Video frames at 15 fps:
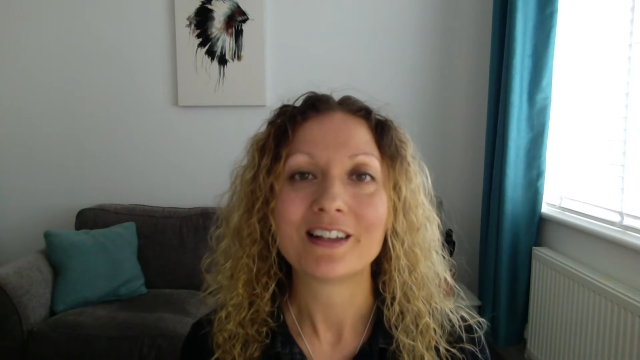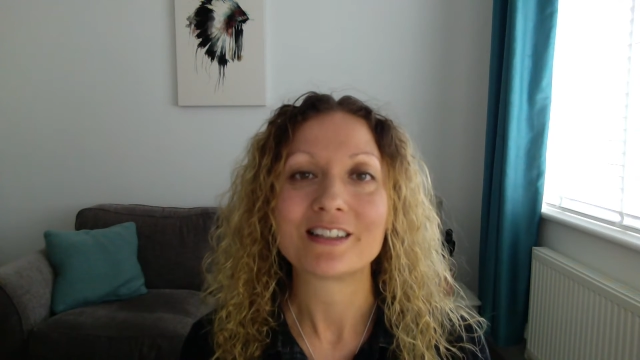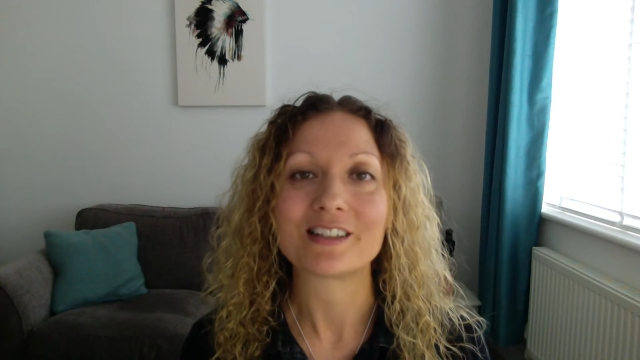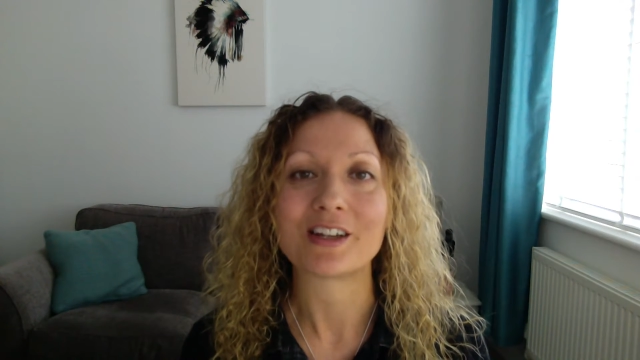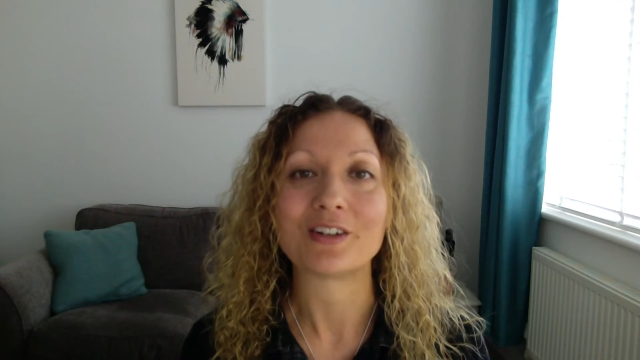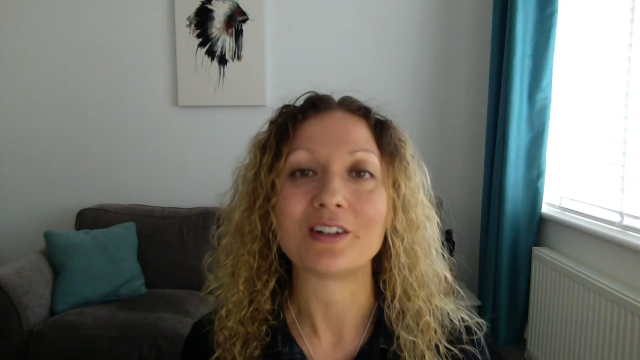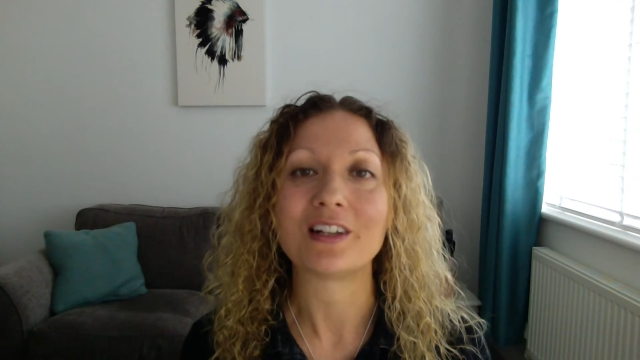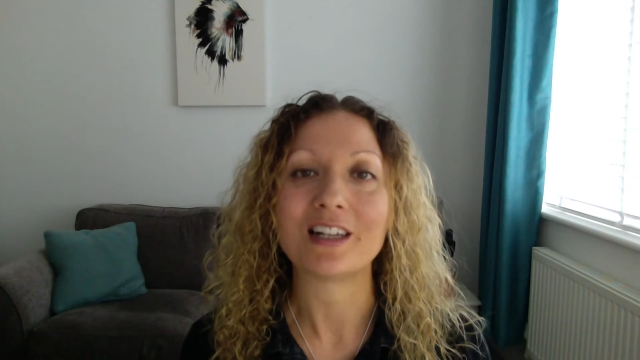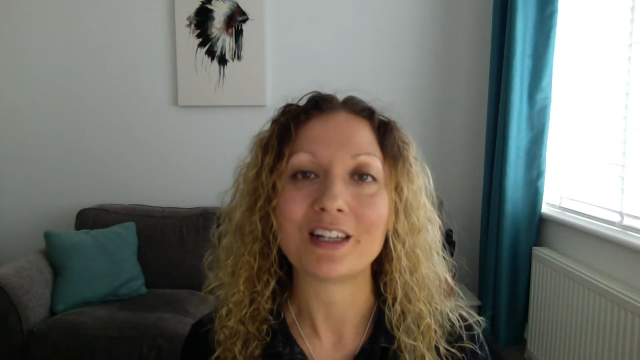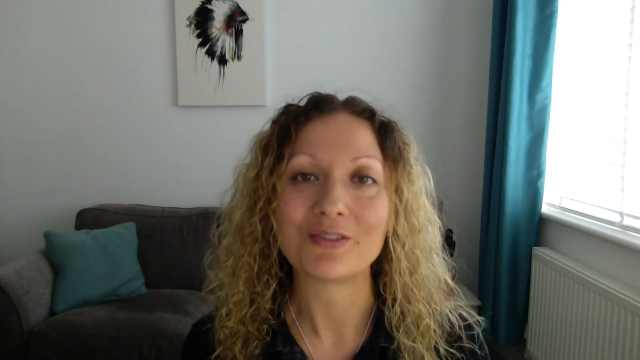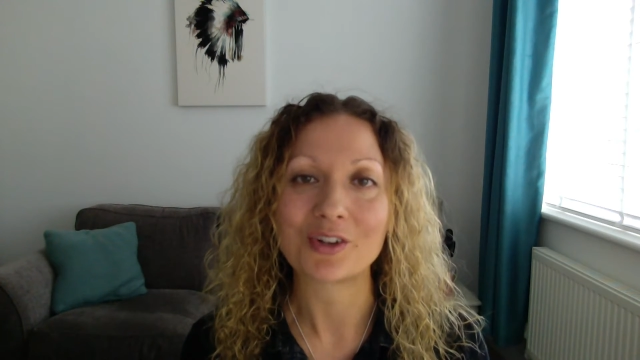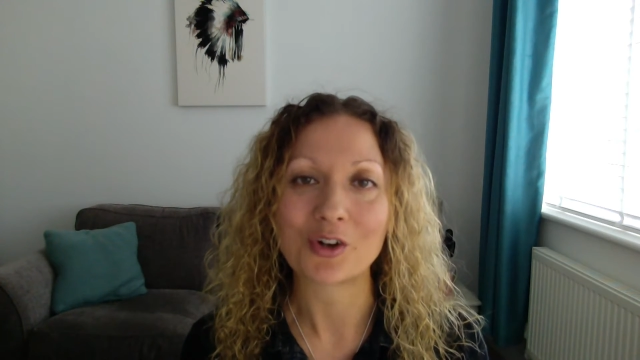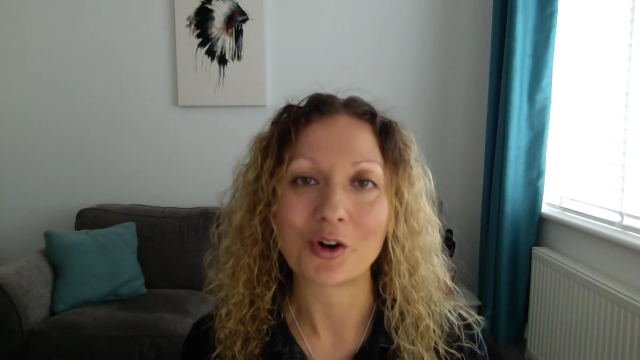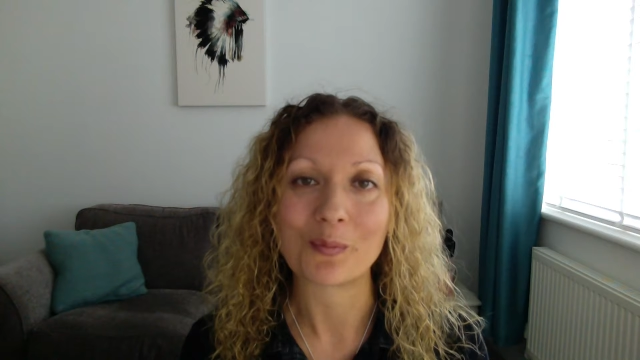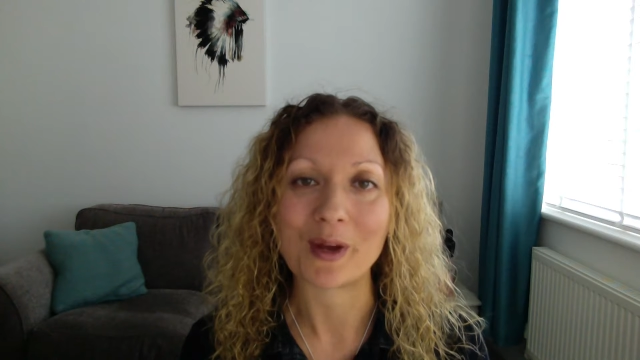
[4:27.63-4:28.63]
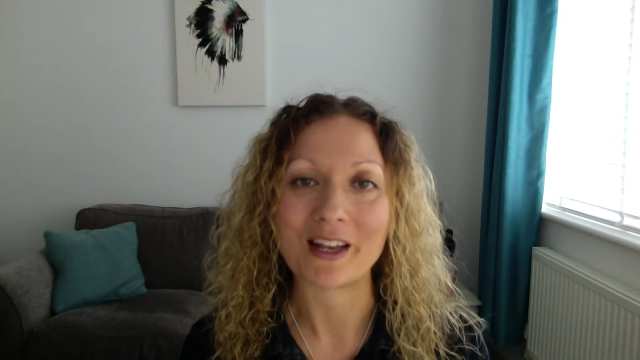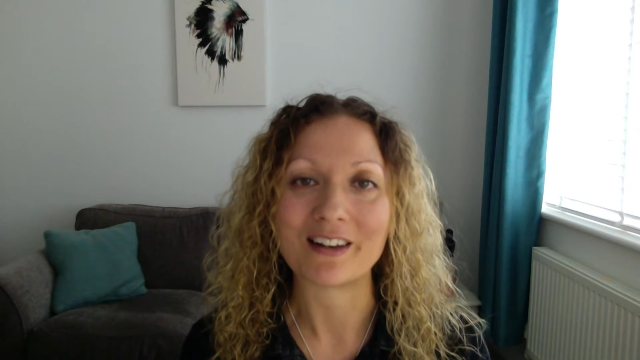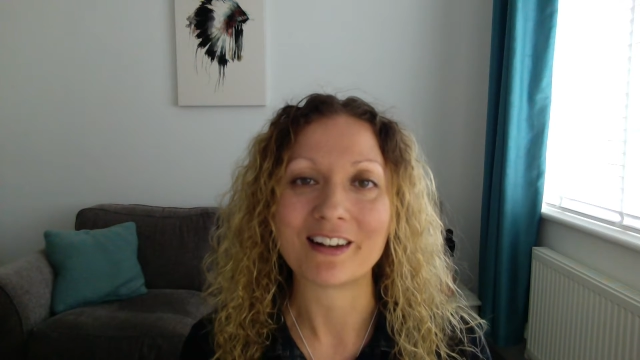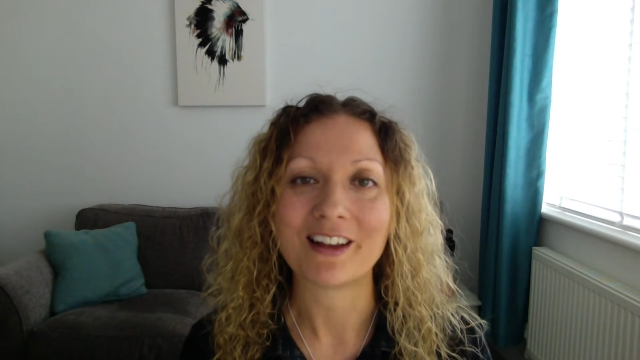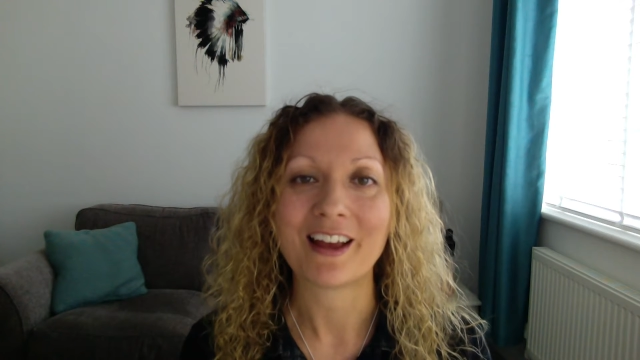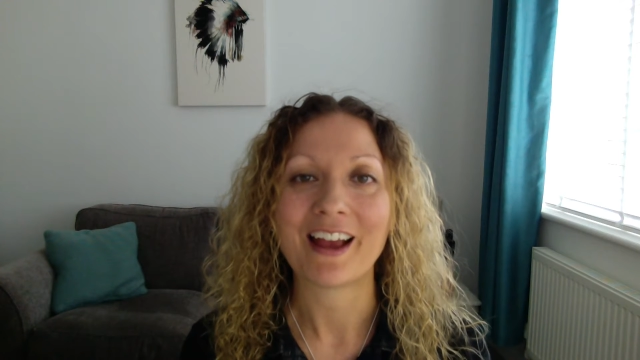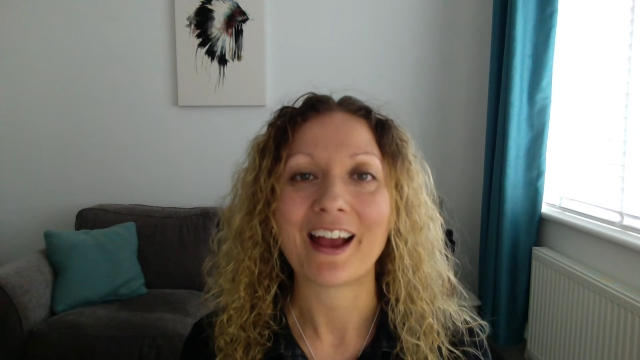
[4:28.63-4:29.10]
So leave a comment
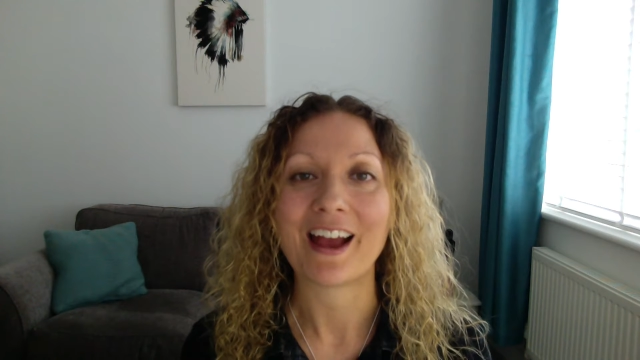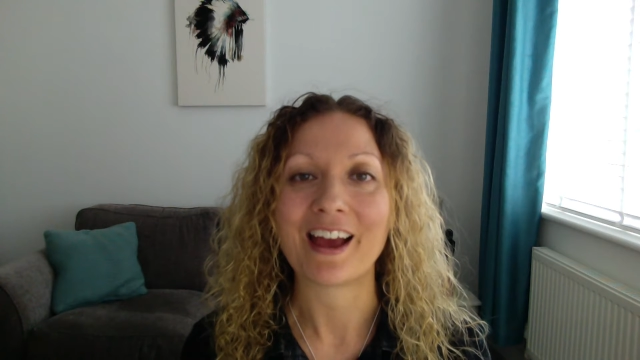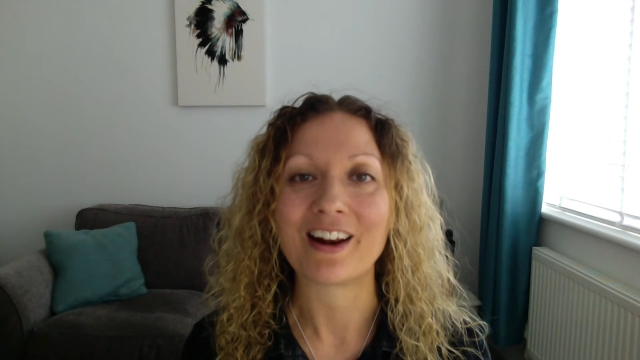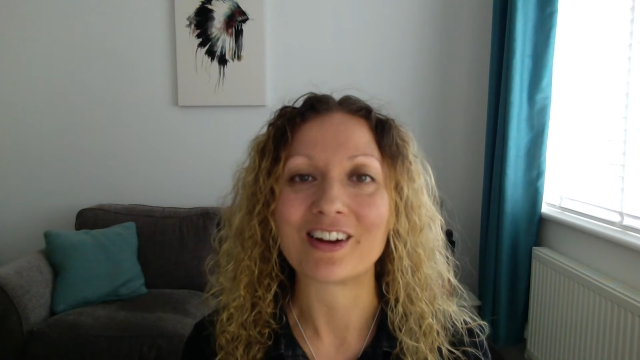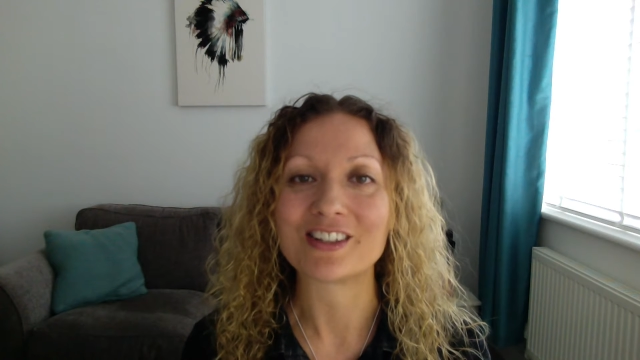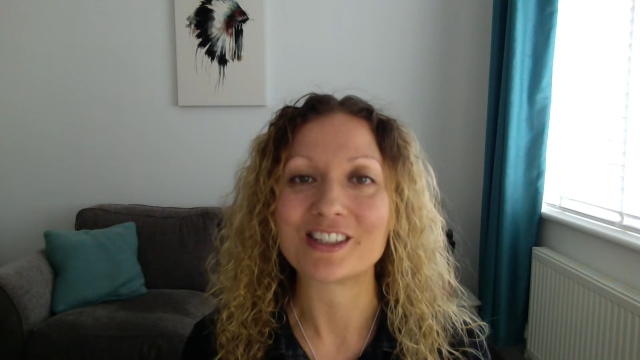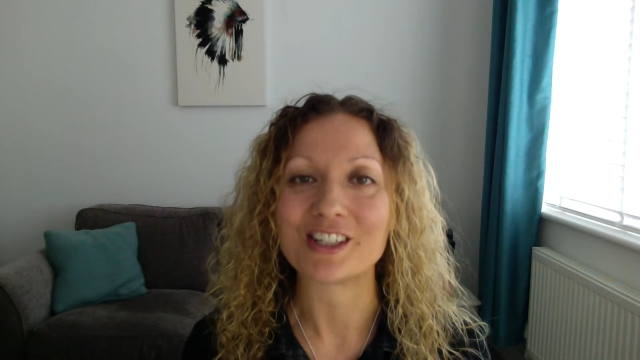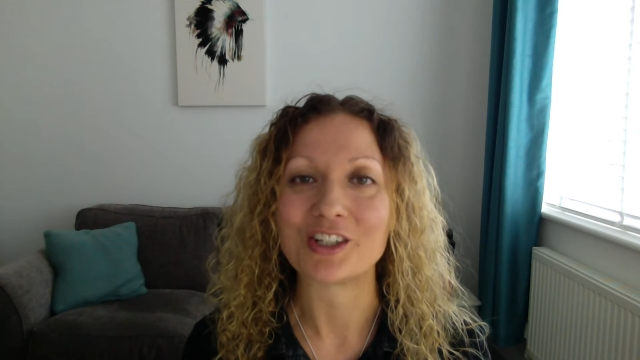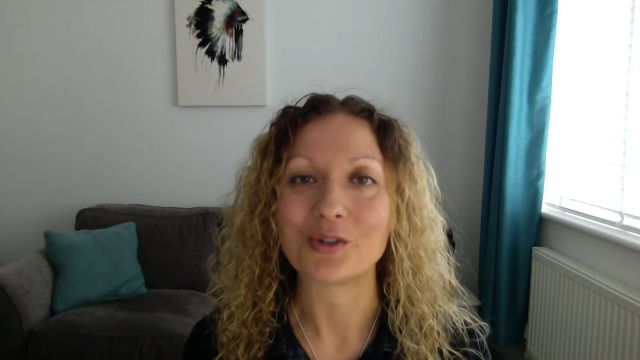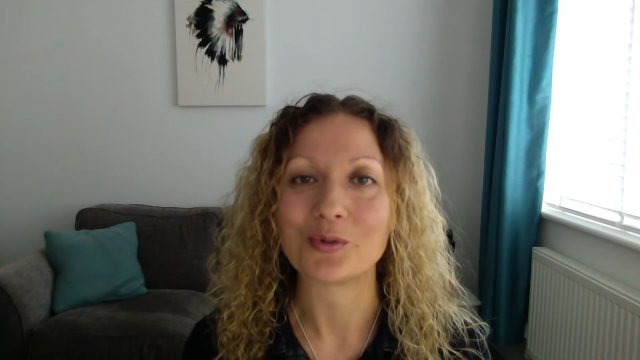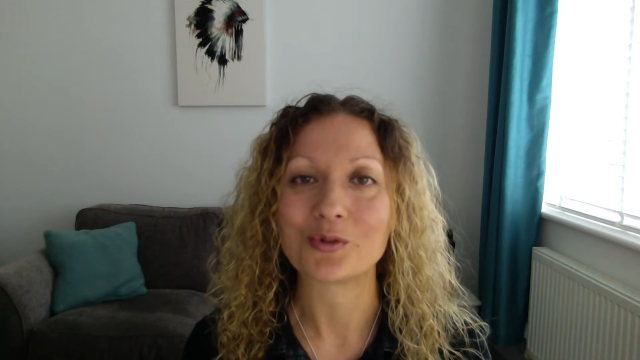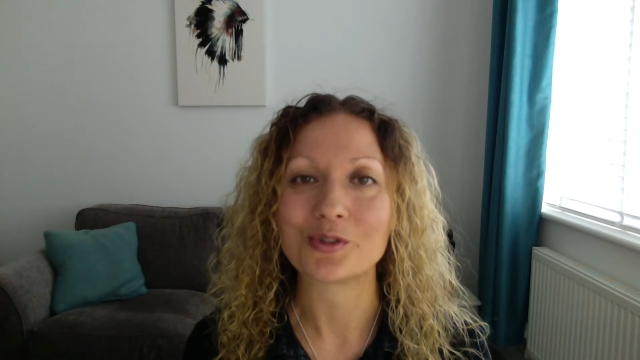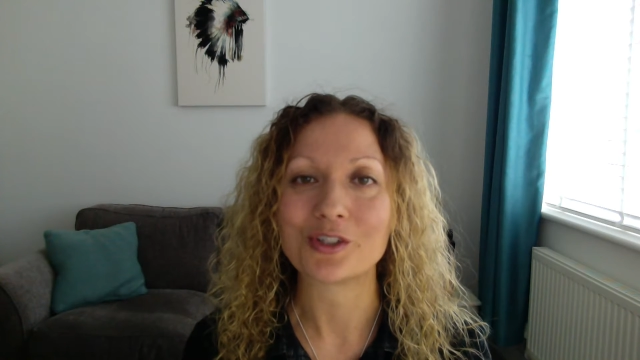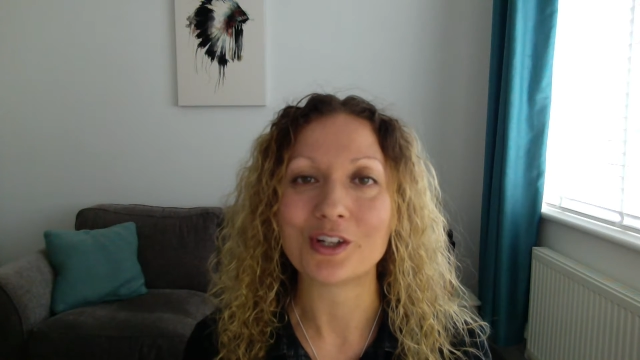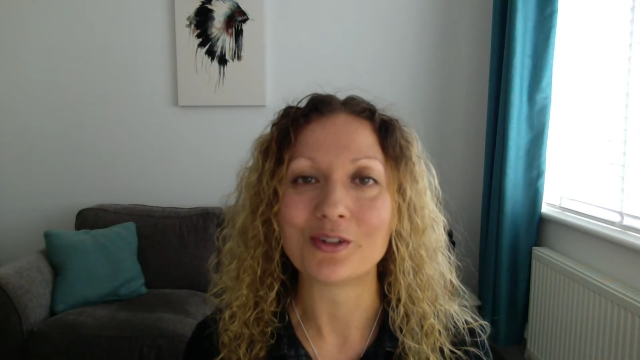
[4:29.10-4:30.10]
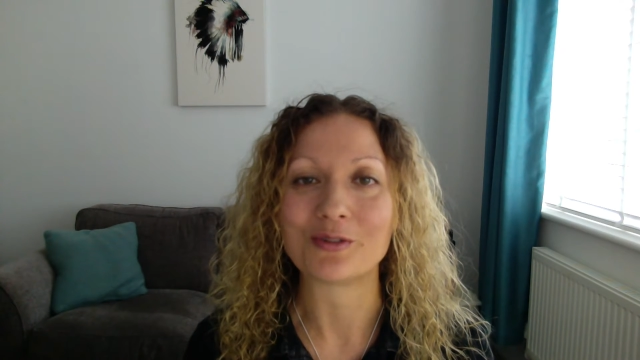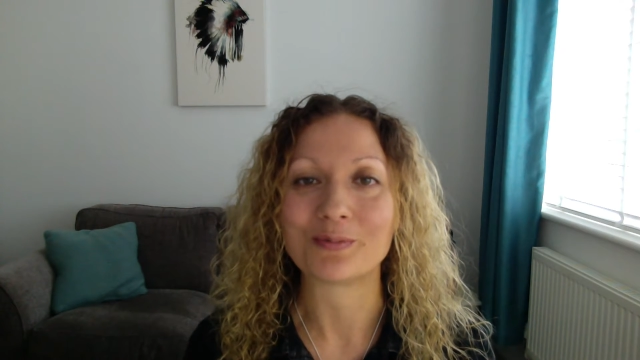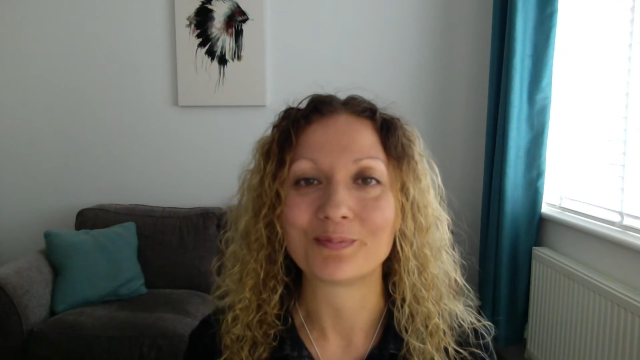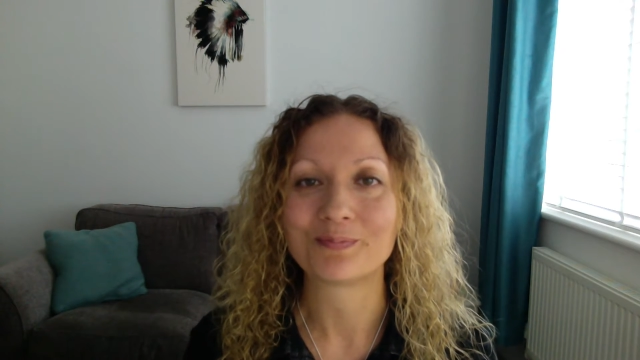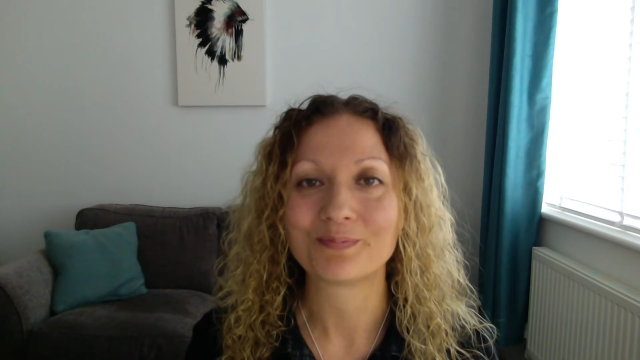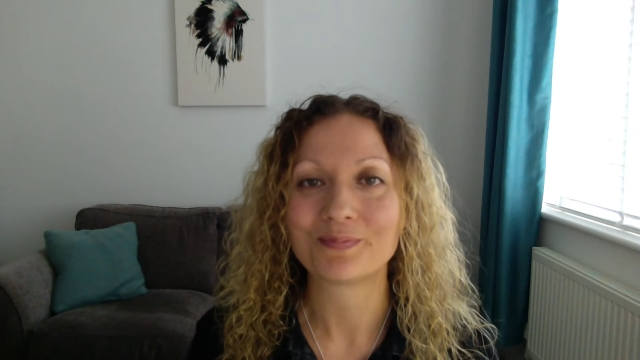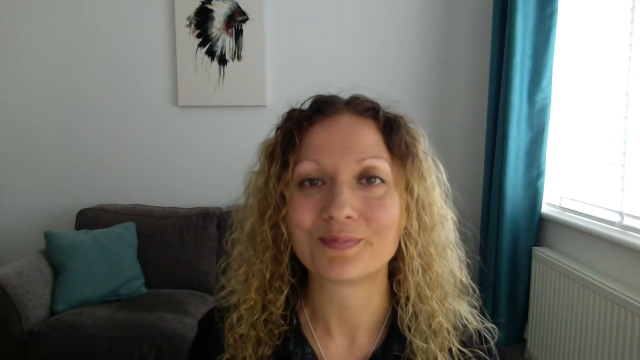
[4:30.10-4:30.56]
and I'll see you all soon.